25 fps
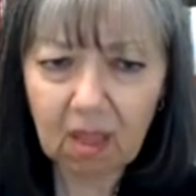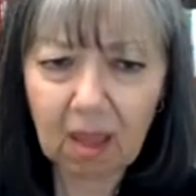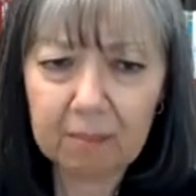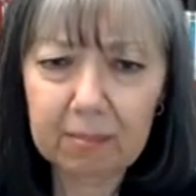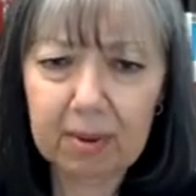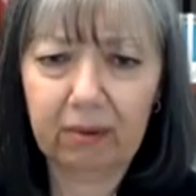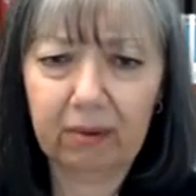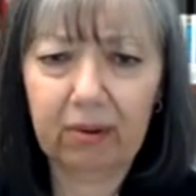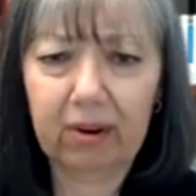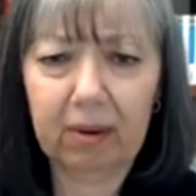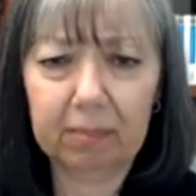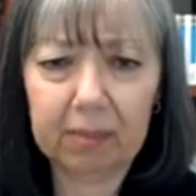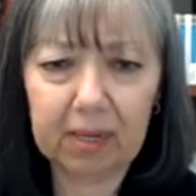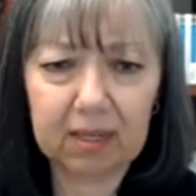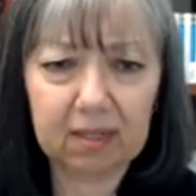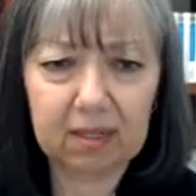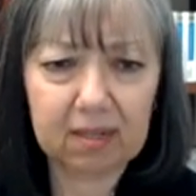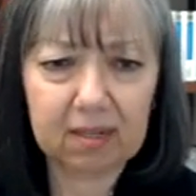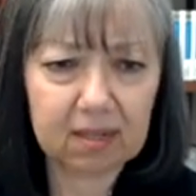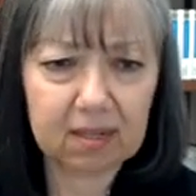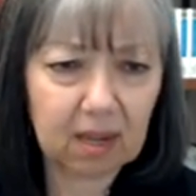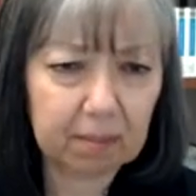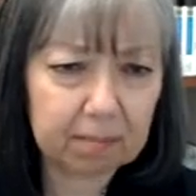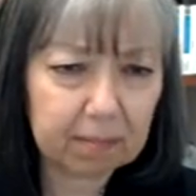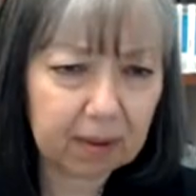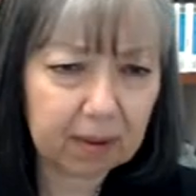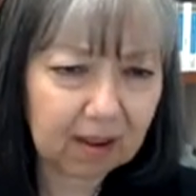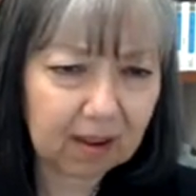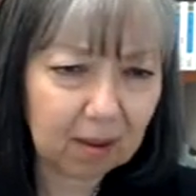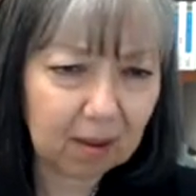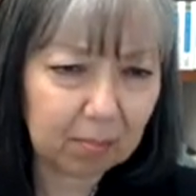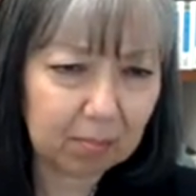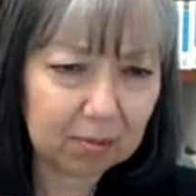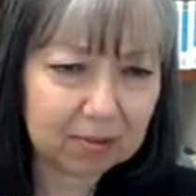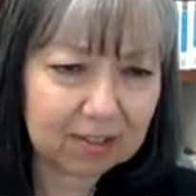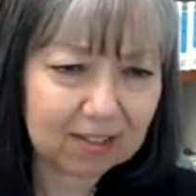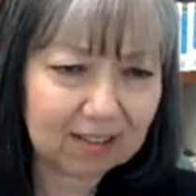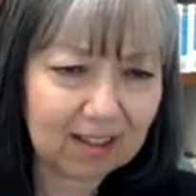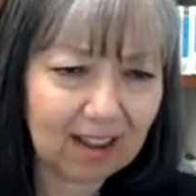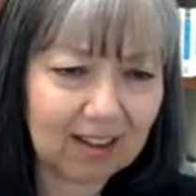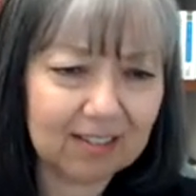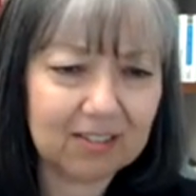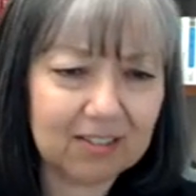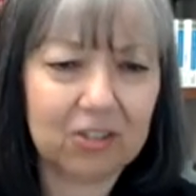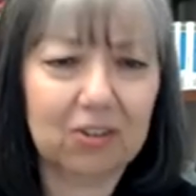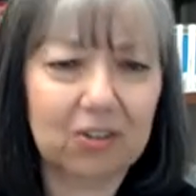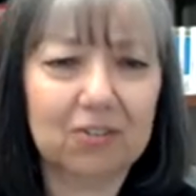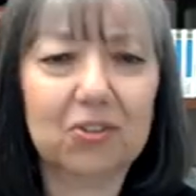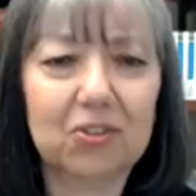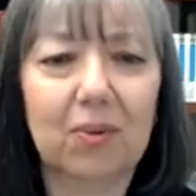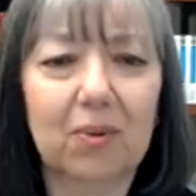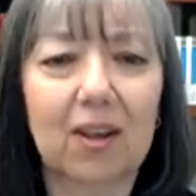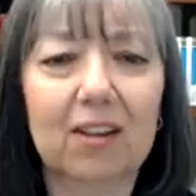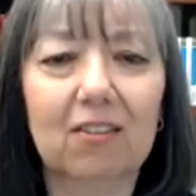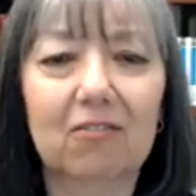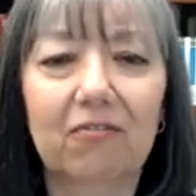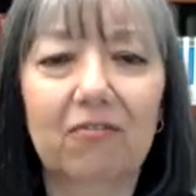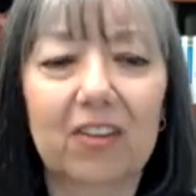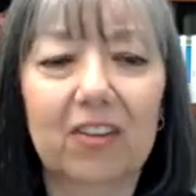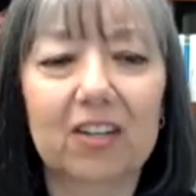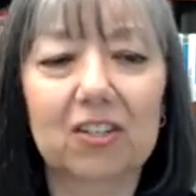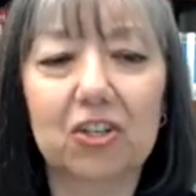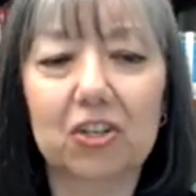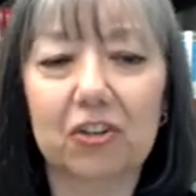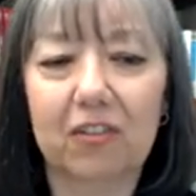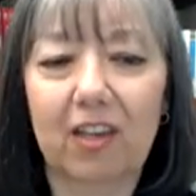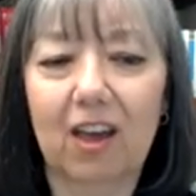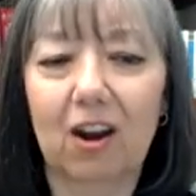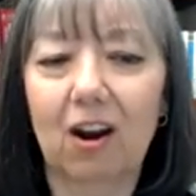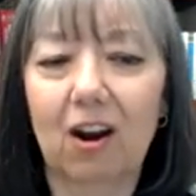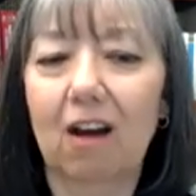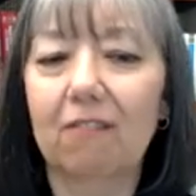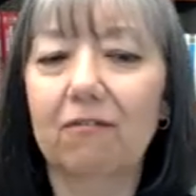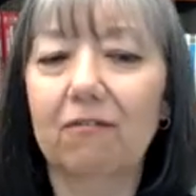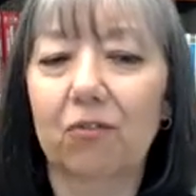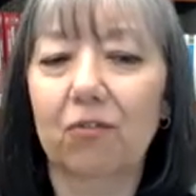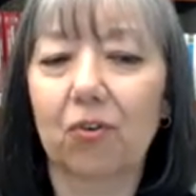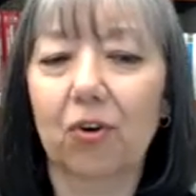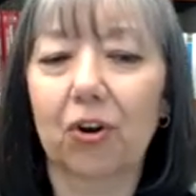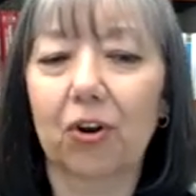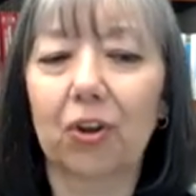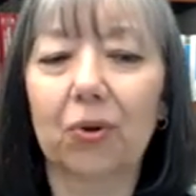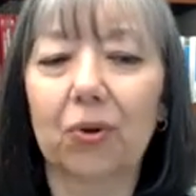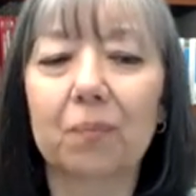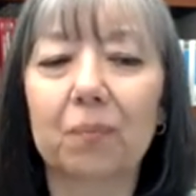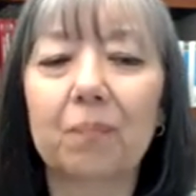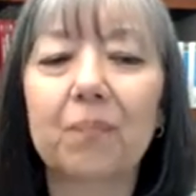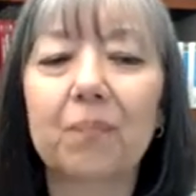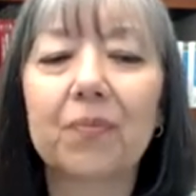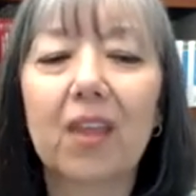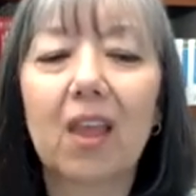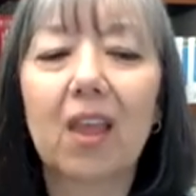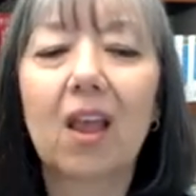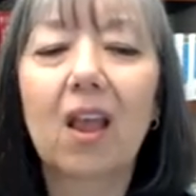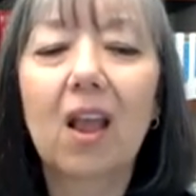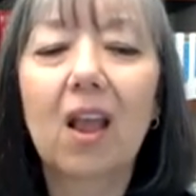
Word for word: No, I'm going to skip a couple slides here so I can finish that off for you.